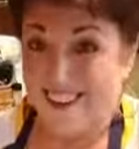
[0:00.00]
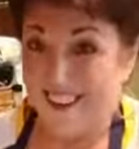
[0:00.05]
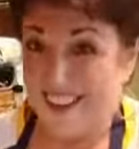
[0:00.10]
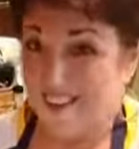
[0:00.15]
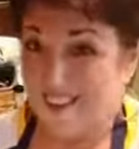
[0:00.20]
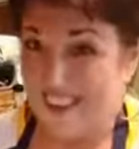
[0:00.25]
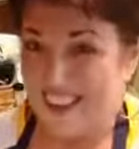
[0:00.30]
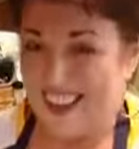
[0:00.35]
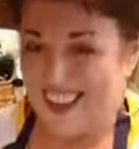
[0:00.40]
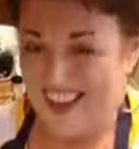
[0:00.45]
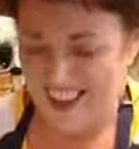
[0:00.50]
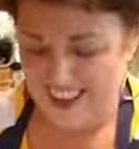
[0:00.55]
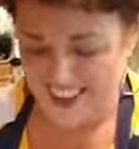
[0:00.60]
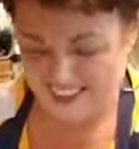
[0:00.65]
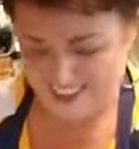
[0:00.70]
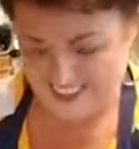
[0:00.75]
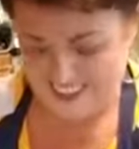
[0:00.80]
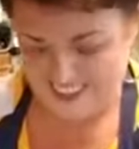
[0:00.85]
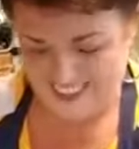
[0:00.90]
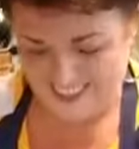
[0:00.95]
some of that
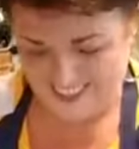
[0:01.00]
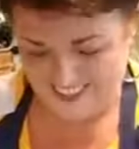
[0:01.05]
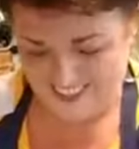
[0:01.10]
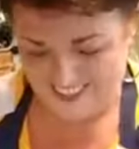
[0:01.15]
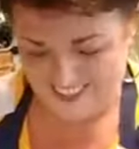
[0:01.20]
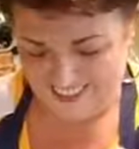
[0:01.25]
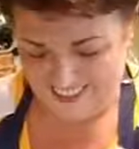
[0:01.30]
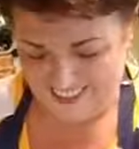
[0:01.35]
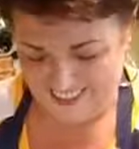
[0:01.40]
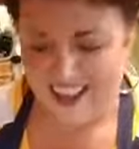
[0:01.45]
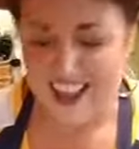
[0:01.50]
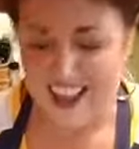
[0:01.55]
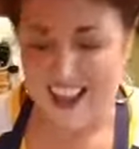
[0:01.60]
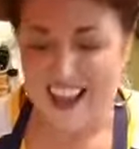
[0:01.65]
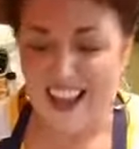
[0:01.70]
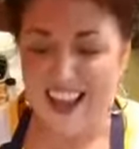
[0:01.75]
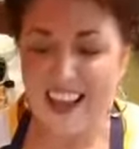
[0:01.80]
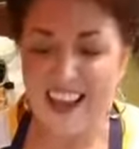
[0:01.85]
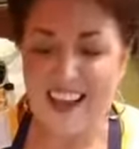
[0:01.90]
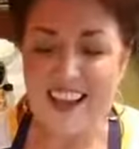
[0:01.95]
too.
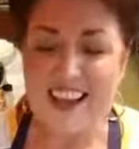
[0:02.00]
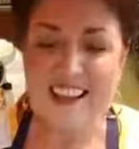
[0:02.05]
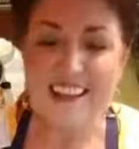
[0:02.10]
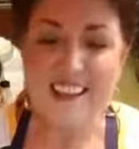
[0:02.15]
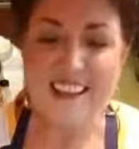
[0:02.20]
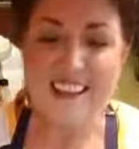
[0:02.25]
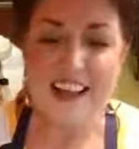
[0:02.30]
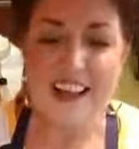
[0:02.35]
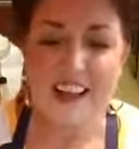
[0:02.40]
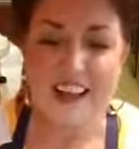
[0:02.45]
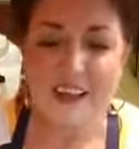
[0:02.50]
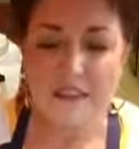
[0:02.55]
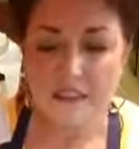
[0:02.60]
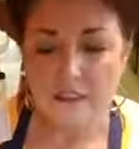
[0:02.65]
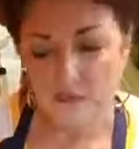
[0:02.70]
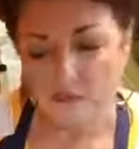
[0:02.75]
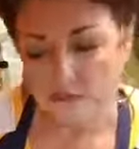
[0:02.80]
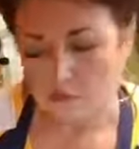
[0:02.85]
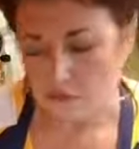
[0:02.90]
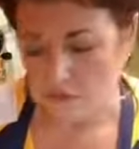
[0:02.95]
And
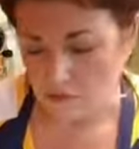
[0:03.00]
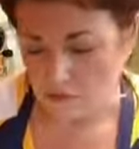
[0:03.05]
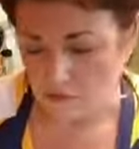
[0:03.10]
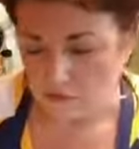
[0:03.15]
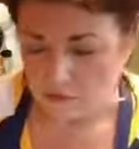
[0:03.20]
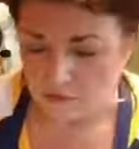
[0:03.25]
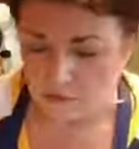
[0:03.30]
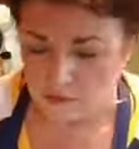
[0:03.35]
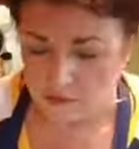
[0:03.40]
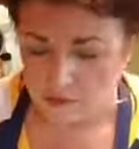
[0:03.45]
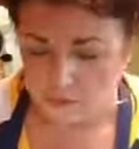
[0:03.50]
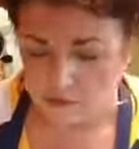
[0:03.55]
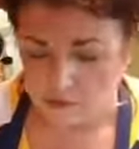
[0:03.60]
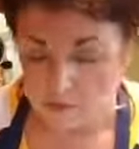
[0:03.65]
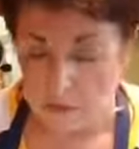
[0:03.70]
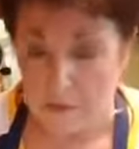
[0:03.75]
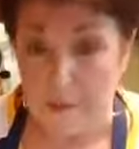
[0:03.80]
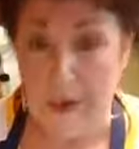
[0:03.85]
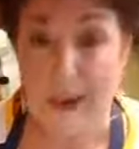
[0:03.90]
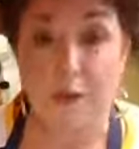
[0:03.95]

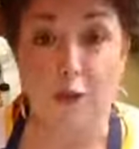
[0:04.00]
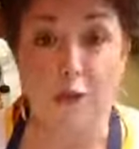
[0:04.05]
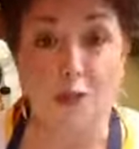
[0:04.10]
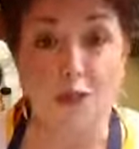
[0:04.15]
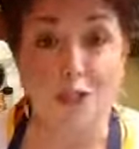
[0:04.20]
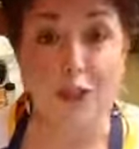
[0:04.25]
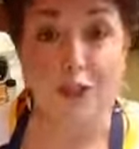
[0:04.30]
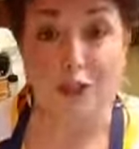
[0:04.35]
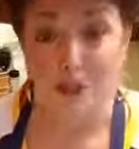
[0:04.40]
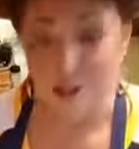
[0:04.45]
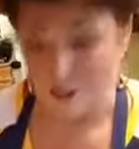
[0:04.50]
powdered sugar.